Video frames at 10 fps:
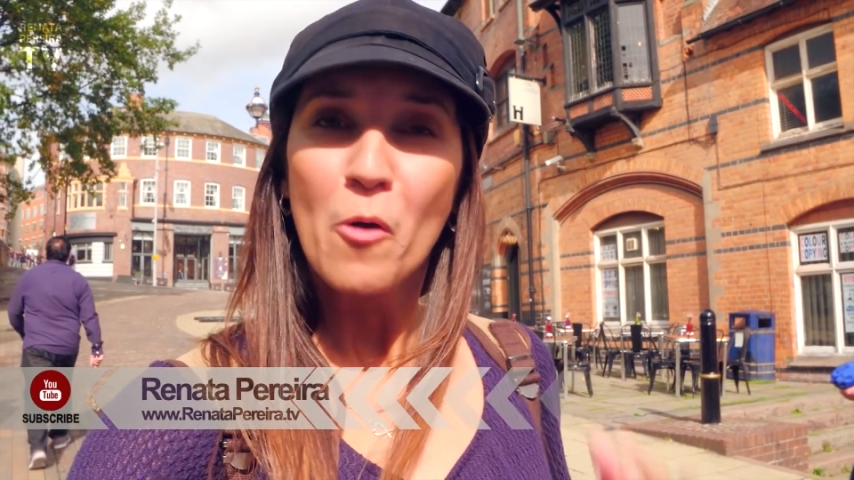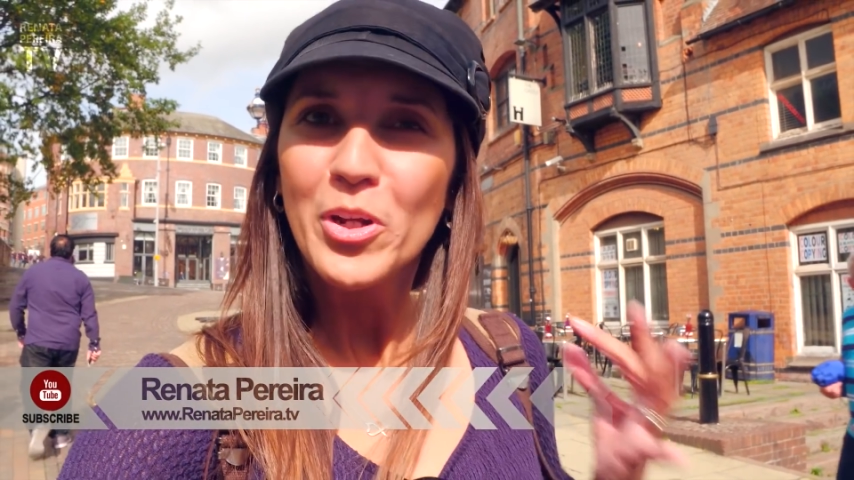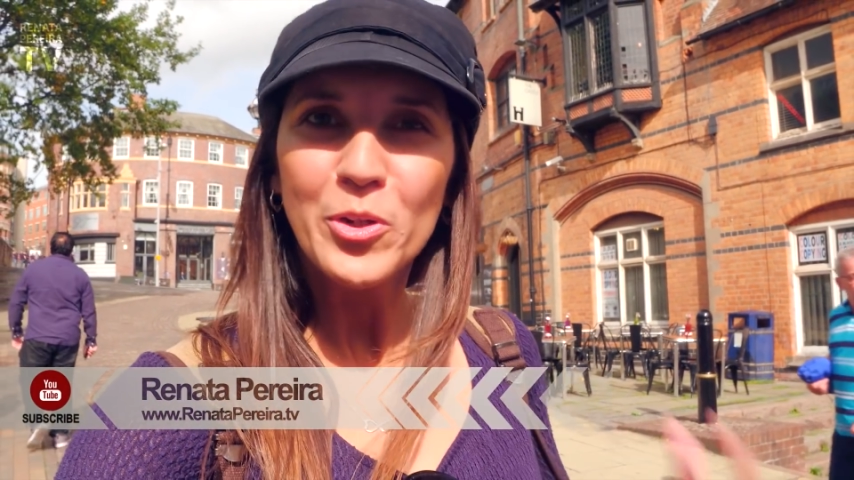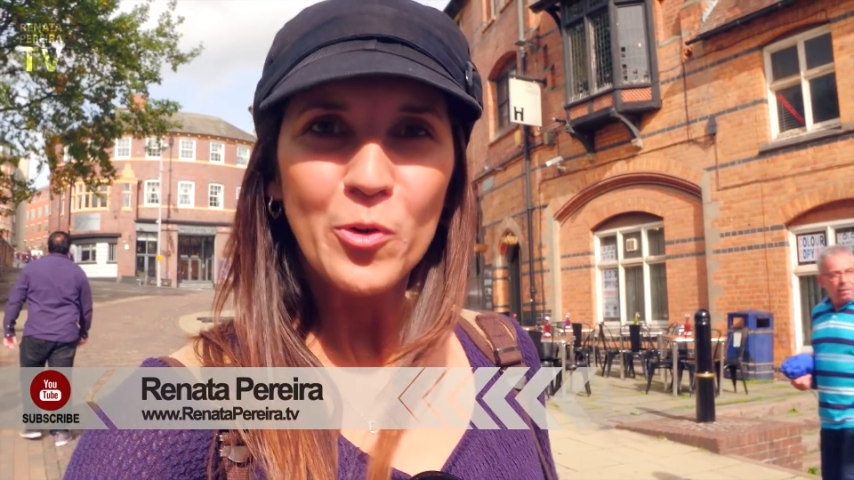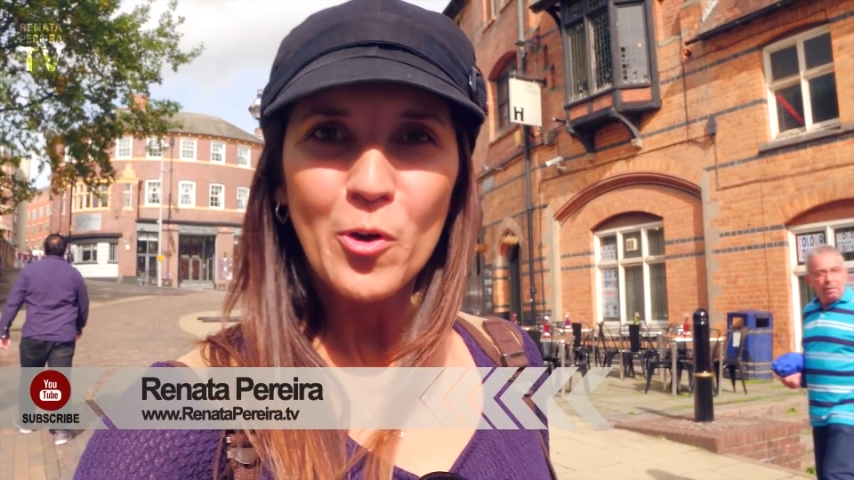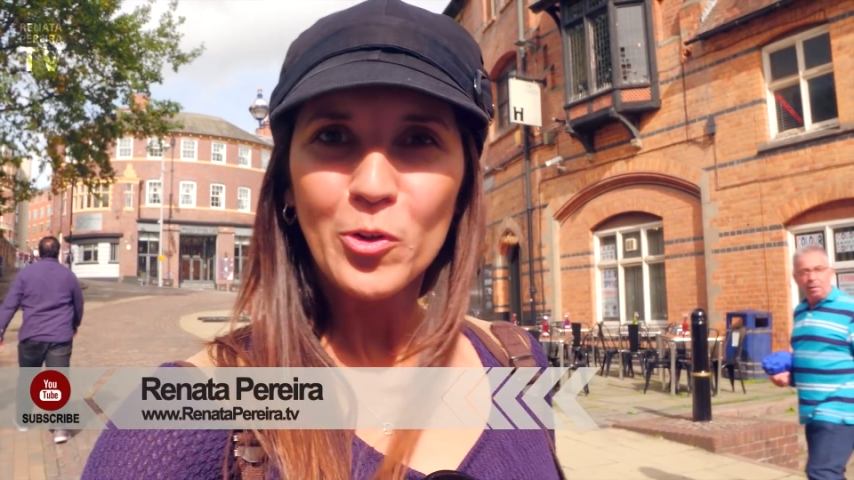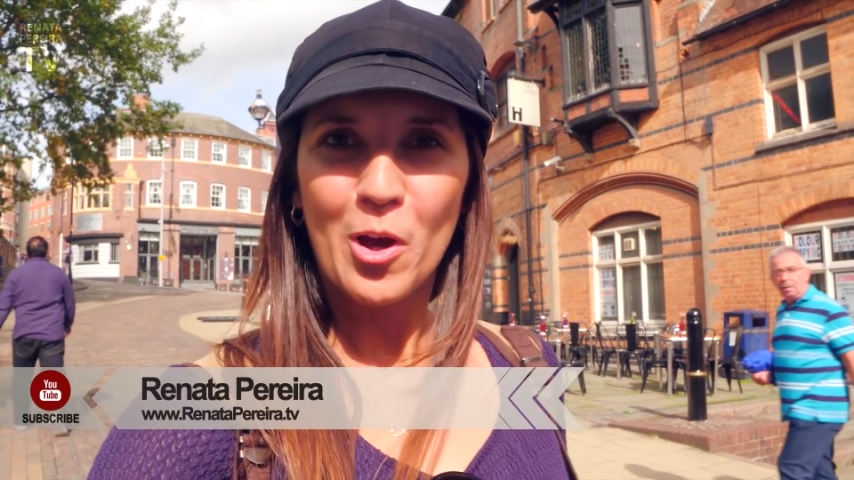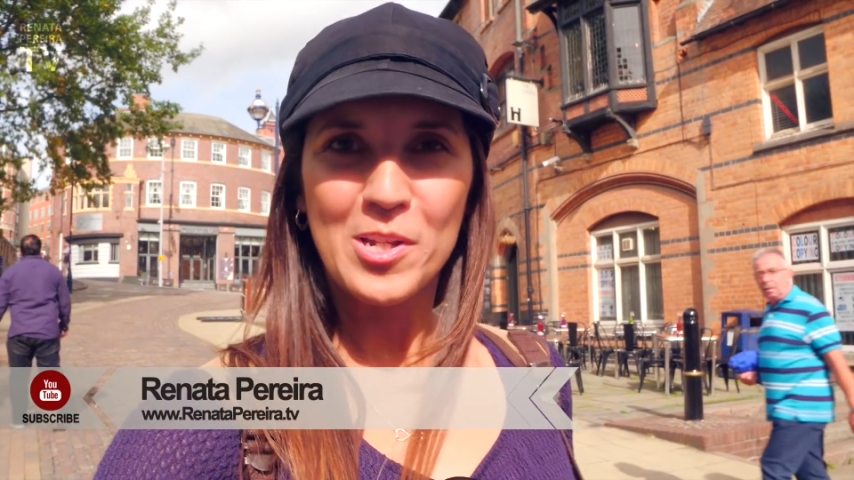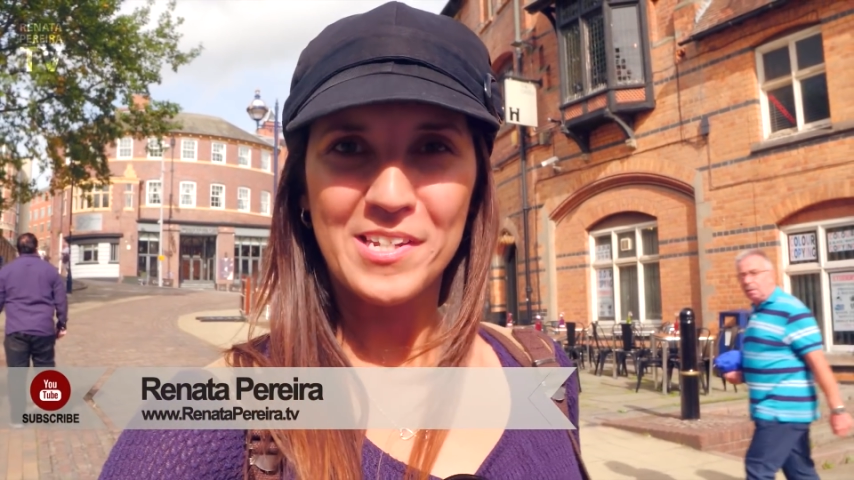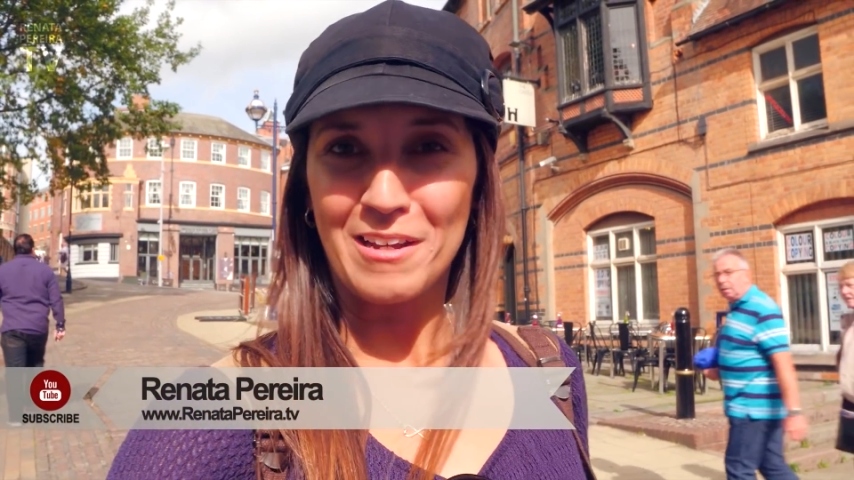When you Google
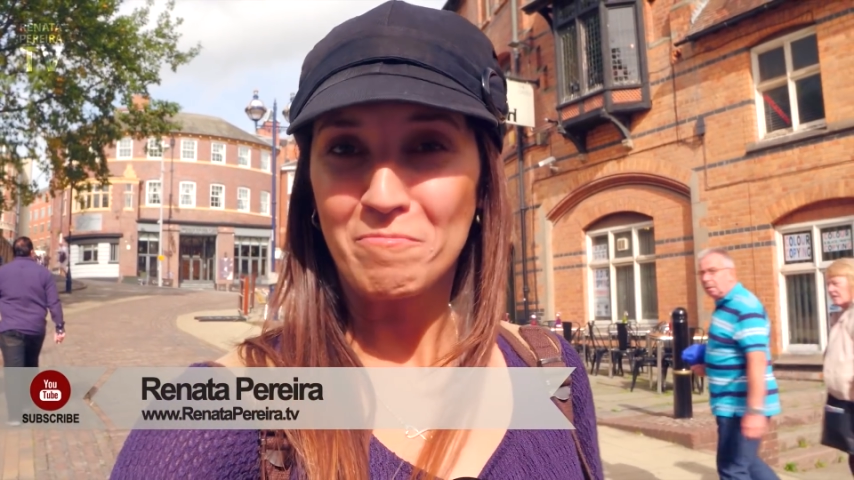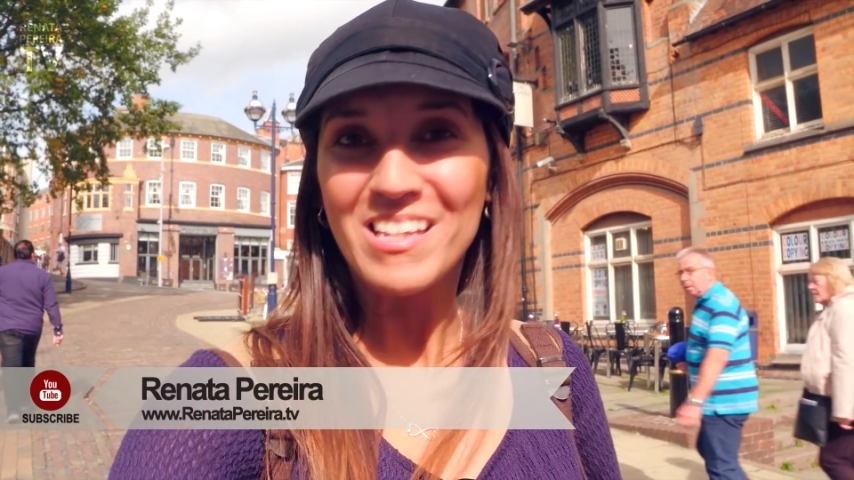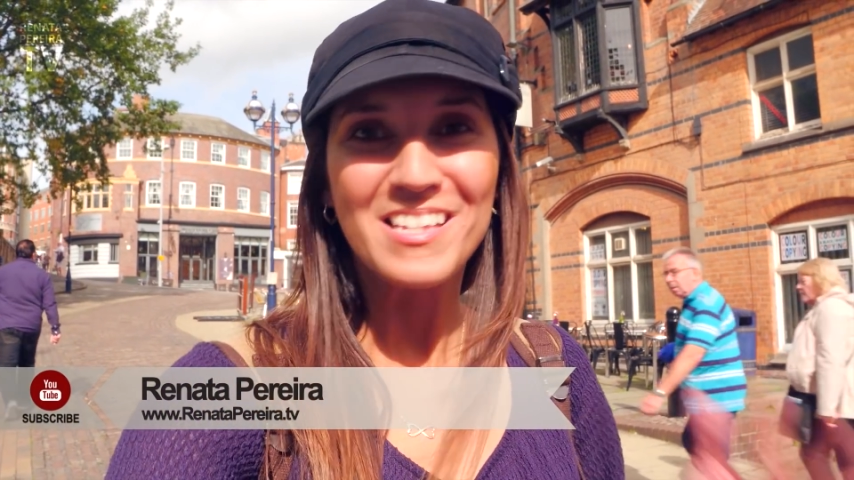Nottingham,